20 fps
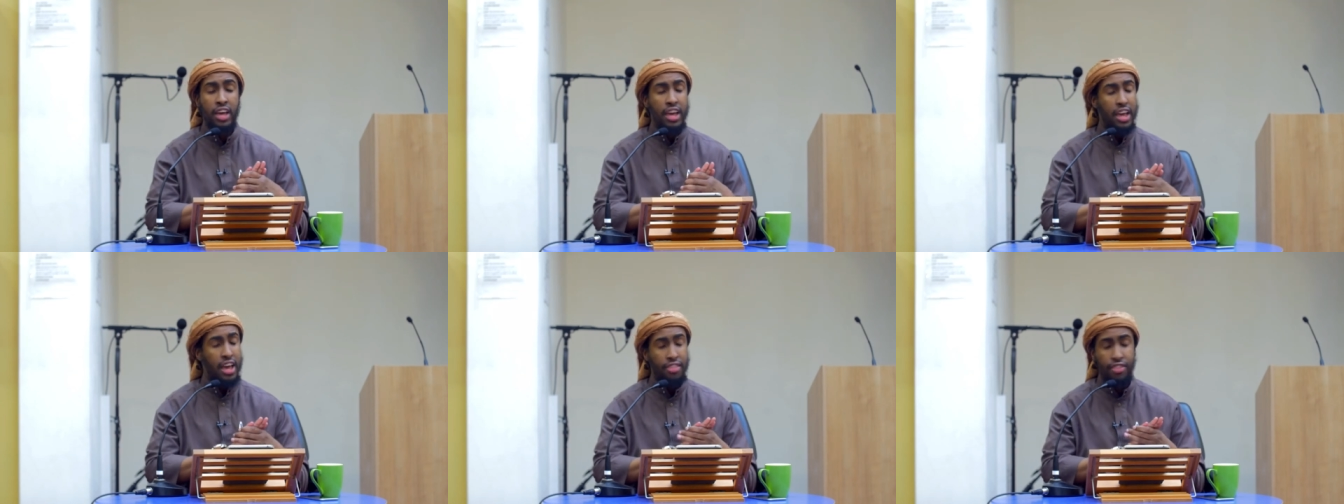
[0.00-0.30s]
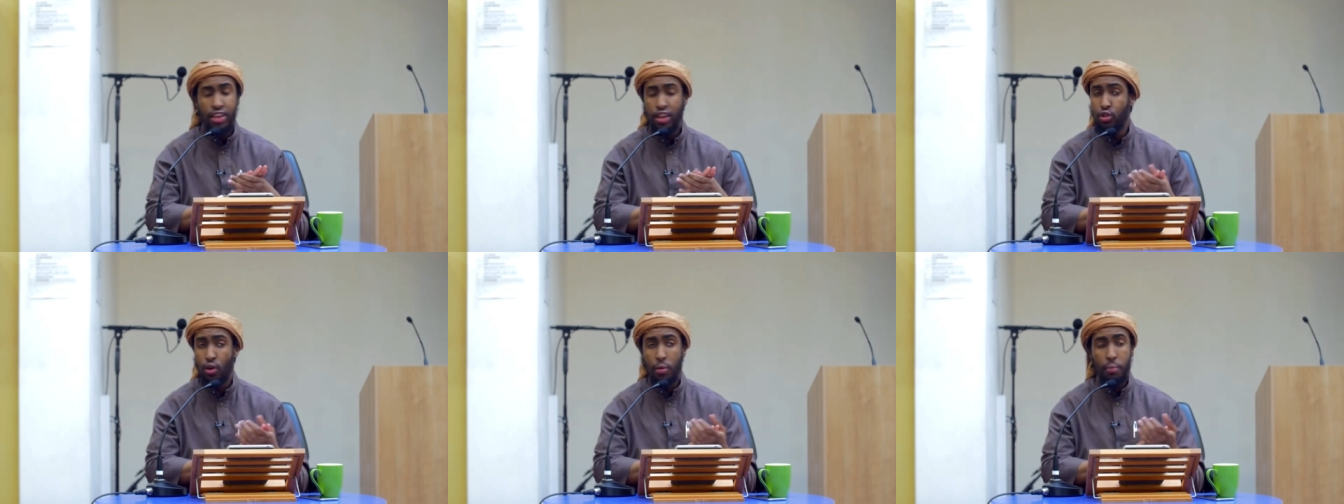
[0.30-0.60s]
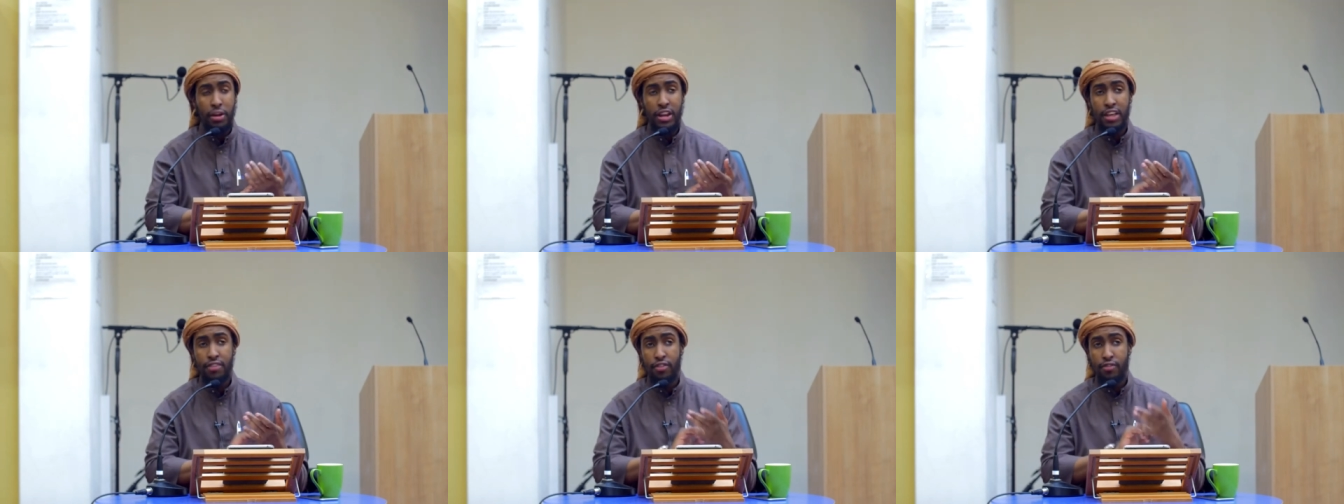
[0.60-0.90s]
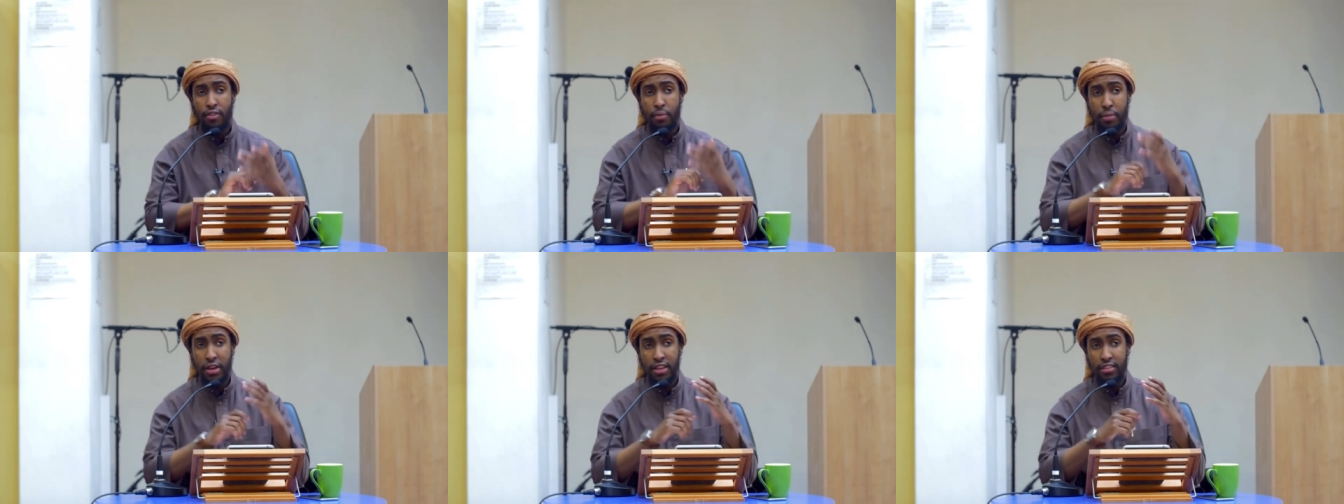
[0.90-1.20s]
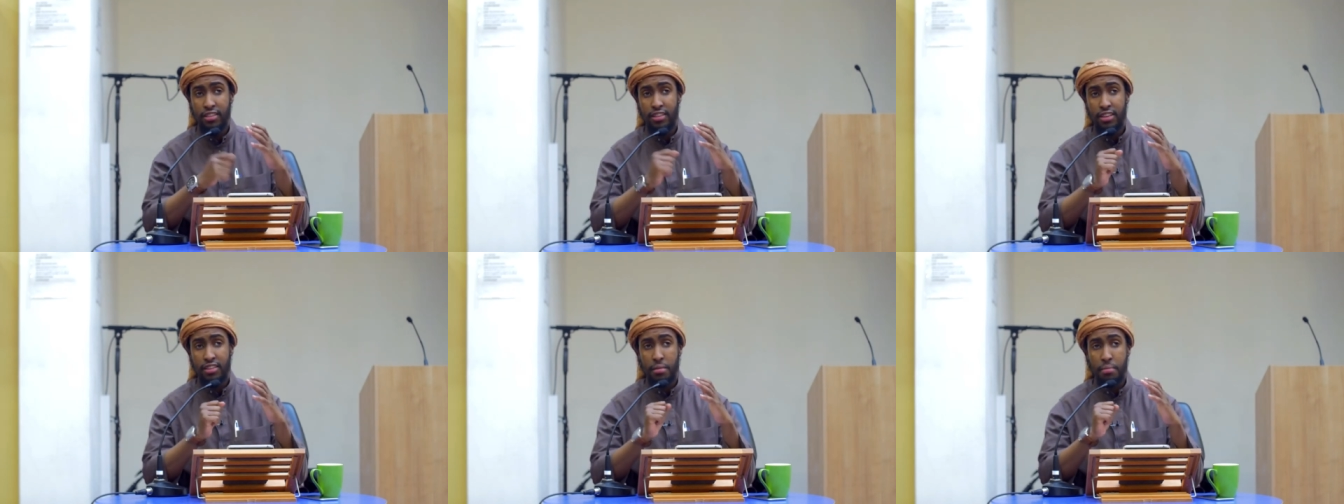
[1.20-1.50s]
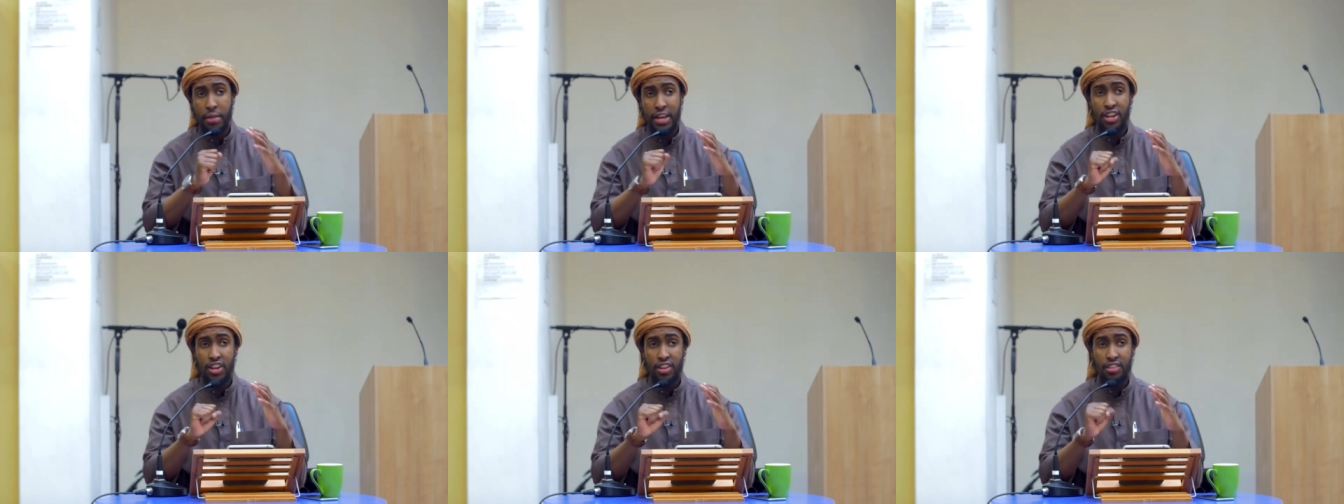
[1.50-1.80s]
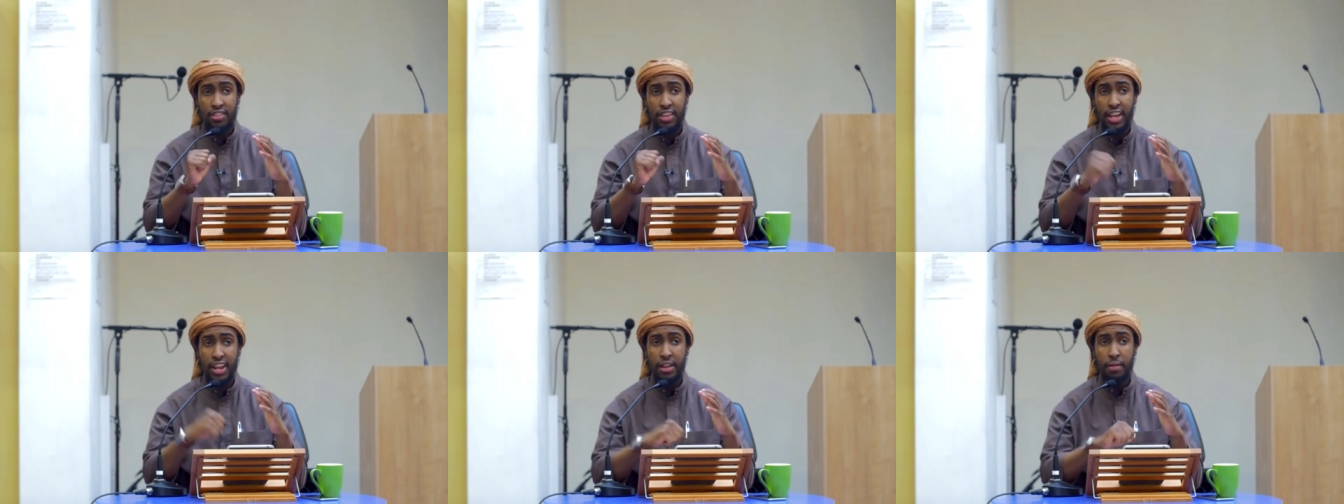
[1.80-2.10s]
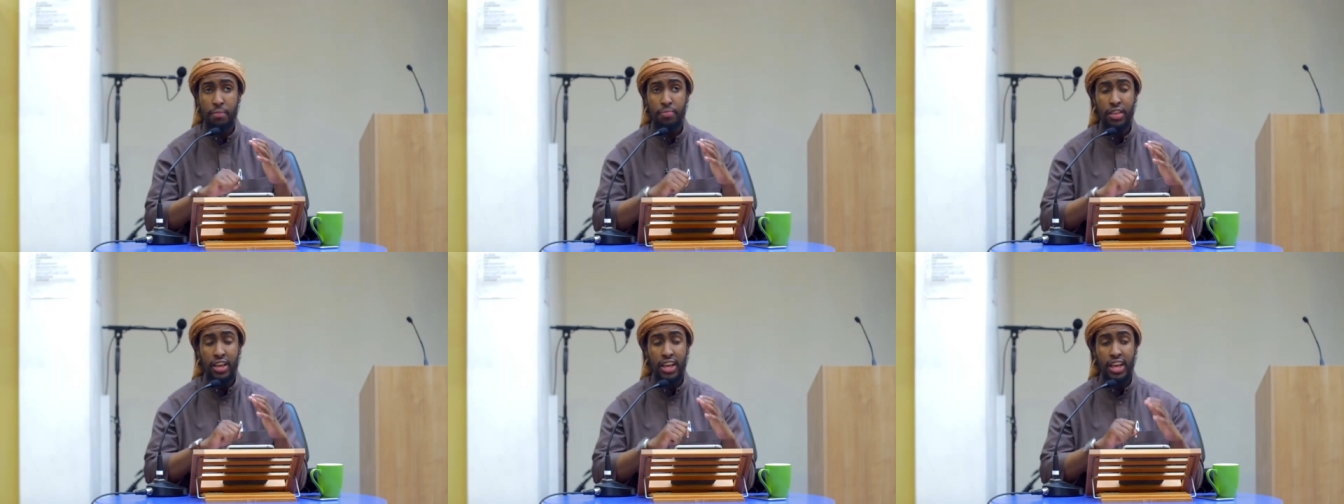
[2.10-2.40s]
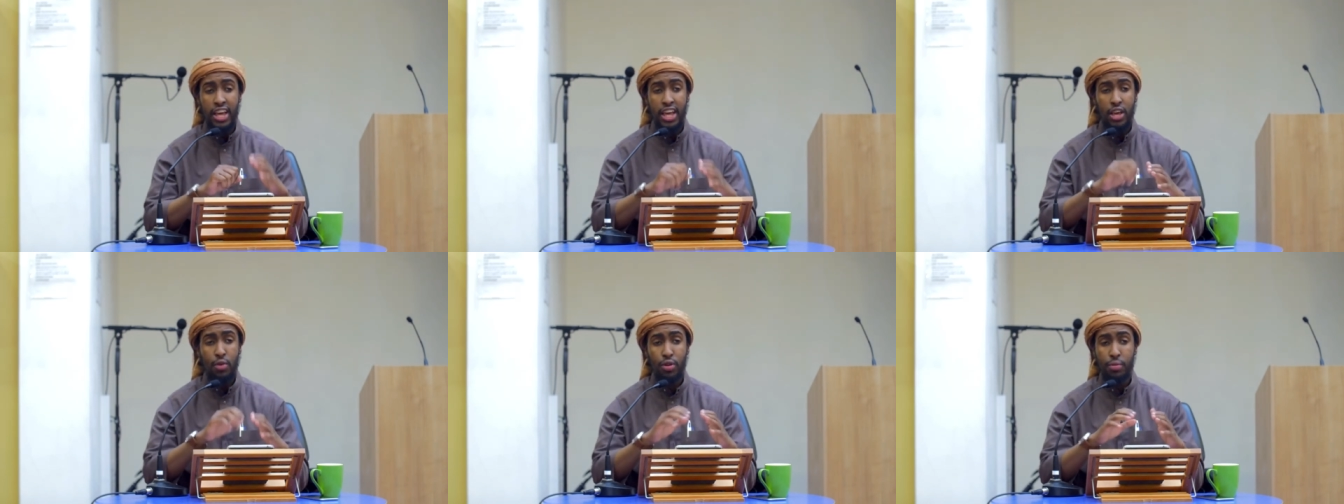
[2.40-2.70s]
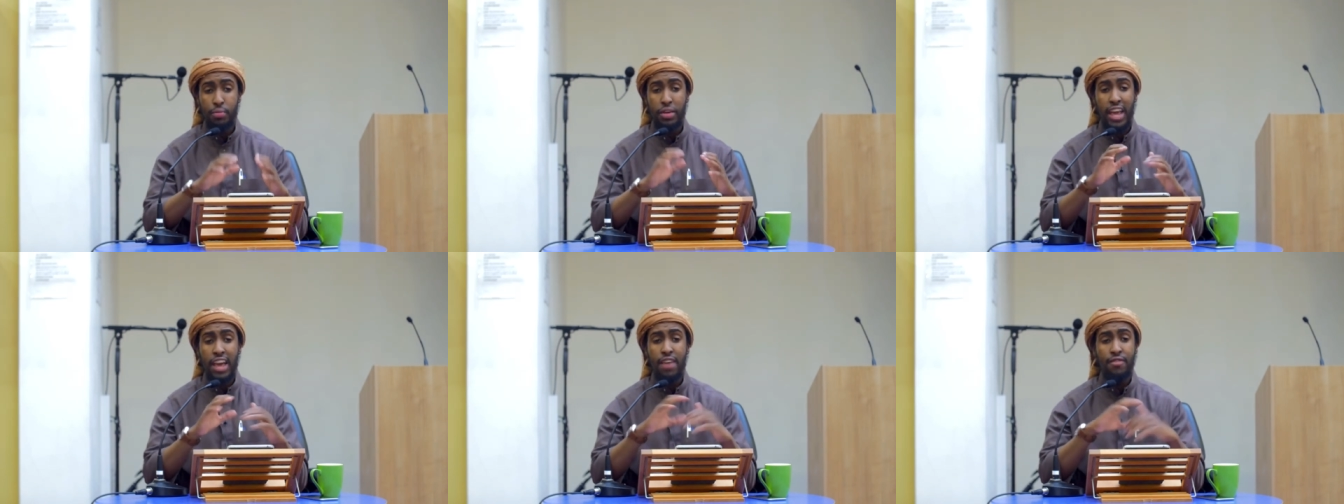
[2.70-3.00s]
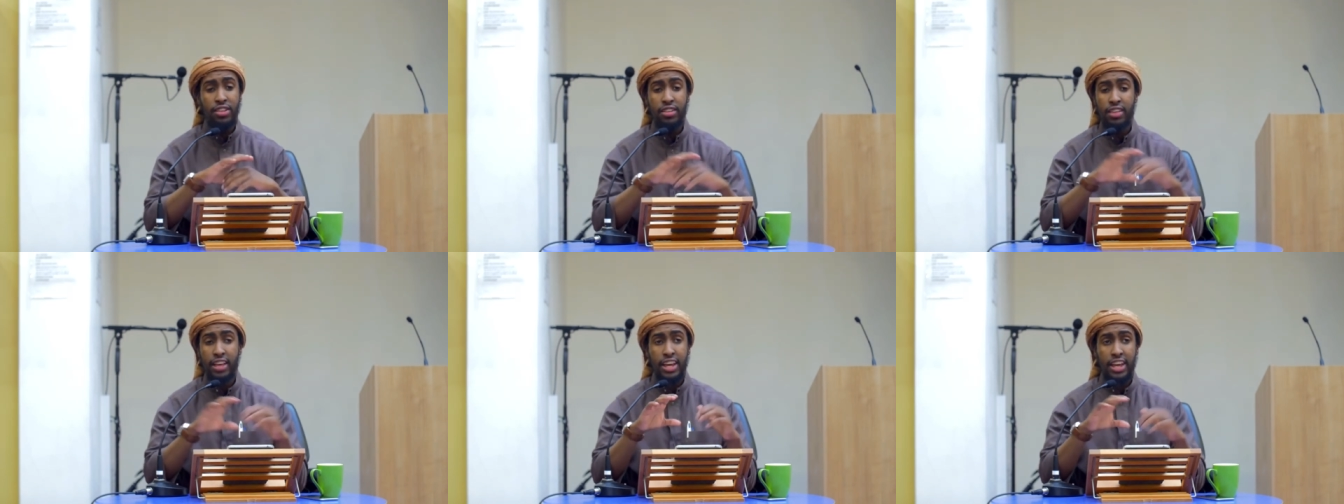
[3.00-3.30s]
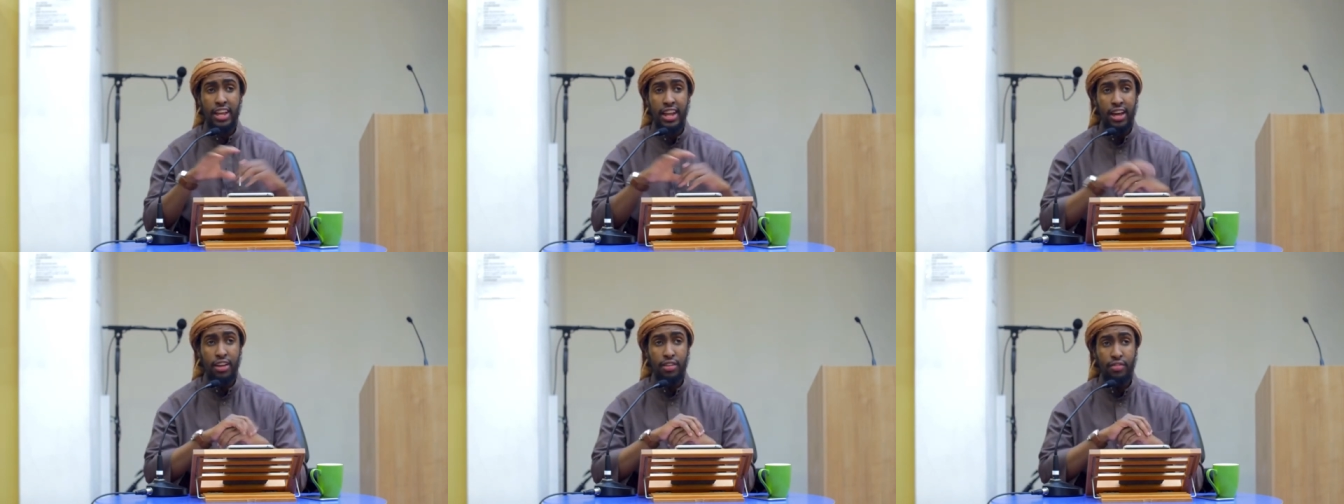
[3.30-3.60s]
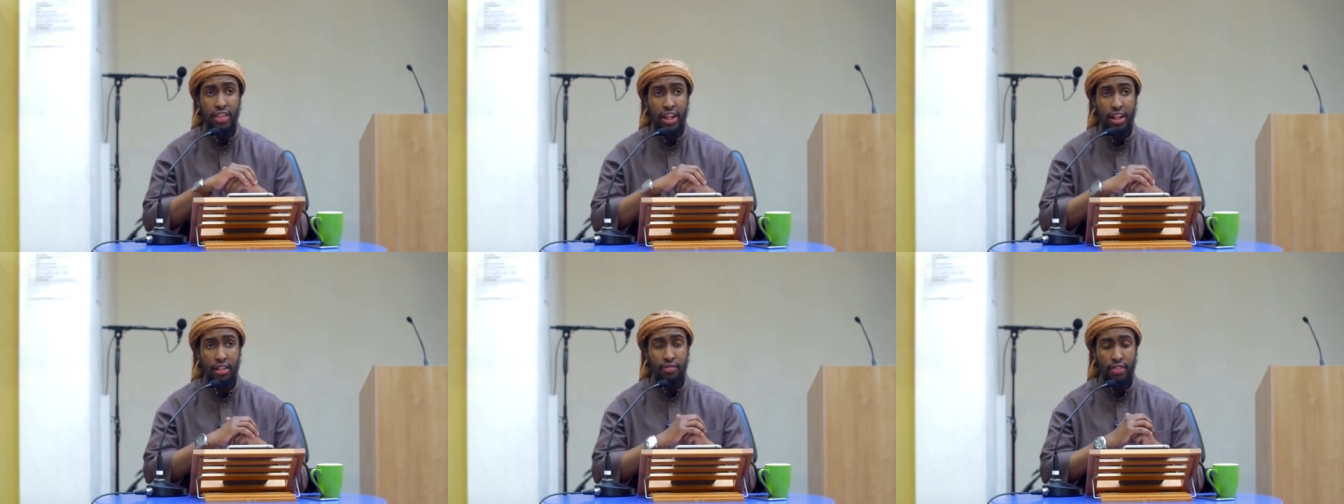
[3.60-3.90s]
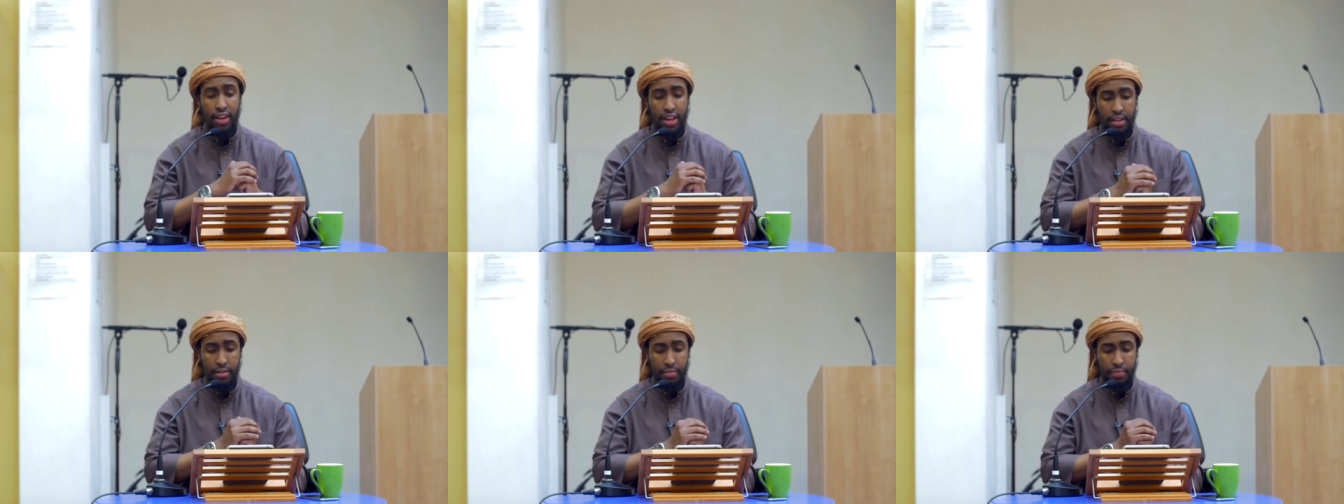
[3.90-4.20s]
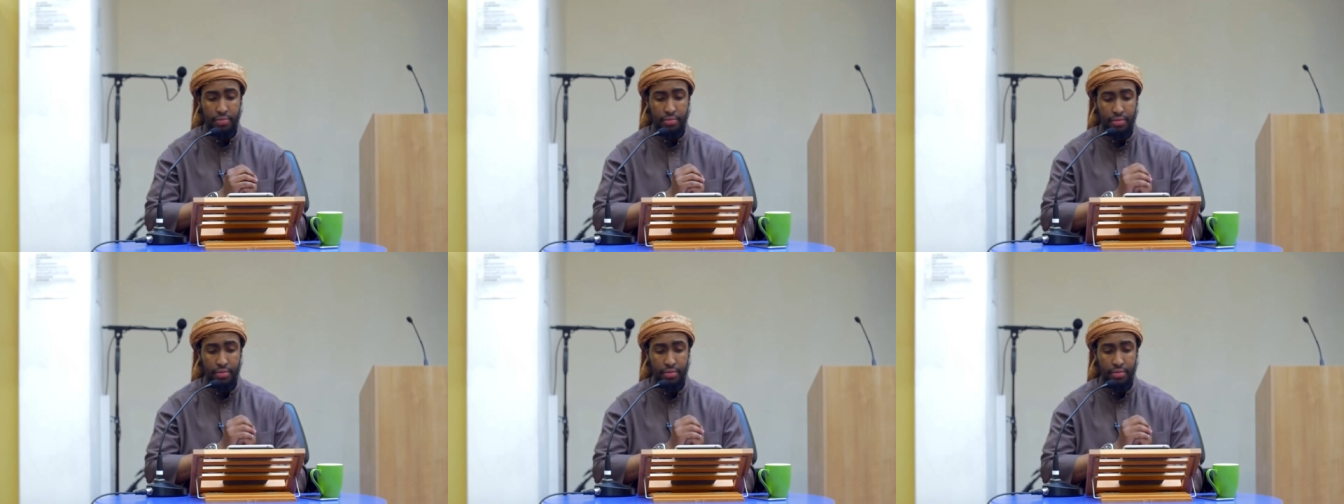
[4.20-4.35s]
And they don't believe if a person does a major sin, he will be ever taken out of the hellfire.